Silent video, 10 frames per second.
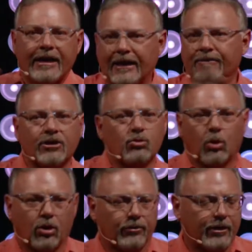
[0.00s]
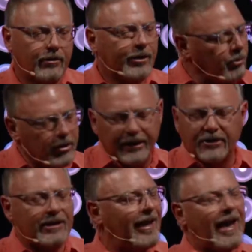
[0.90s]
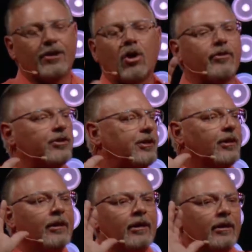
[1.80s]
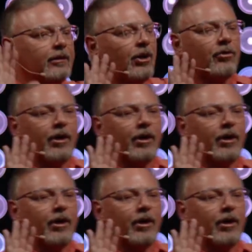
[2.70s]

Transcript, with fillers: in this world. There really is. I, I, know there's, you know,